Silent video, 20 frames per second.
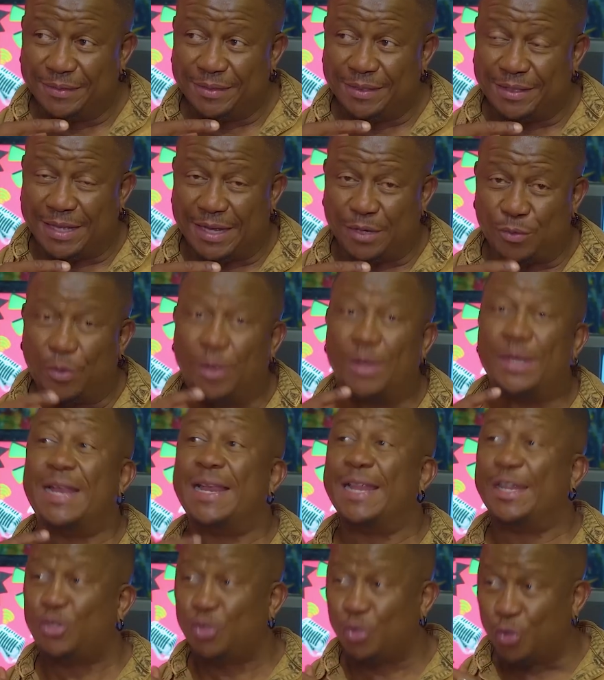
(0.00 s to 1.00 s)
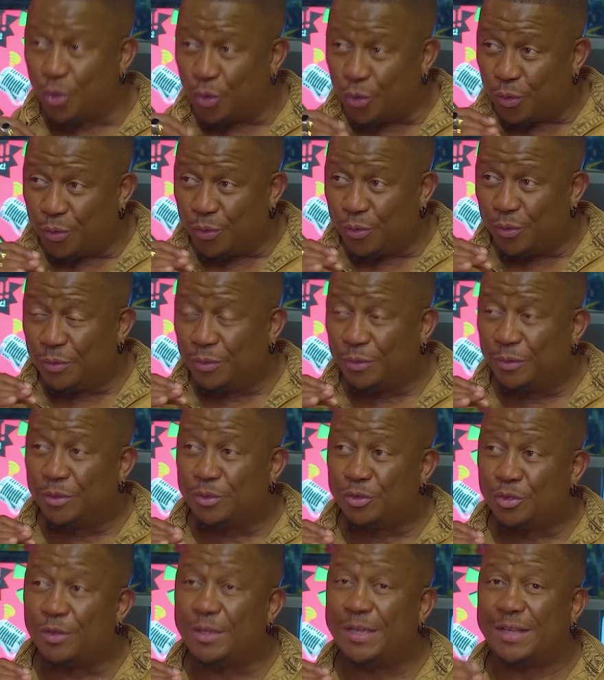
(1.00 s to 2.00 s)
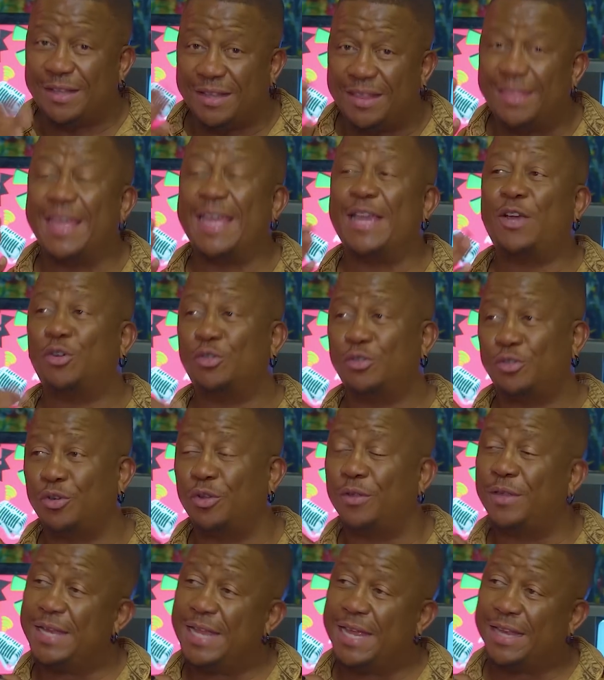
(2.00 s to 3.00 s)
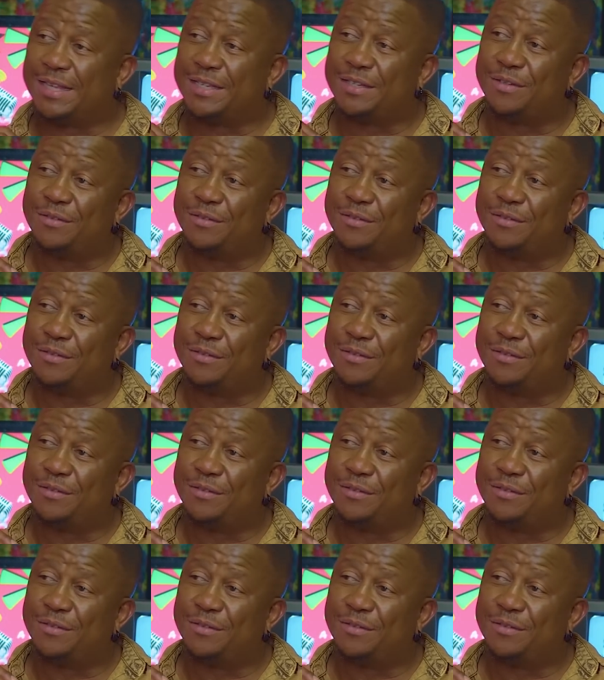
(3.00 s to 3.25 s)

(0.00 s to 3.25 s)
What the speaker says: That we're going to let you go so that they control the narrative.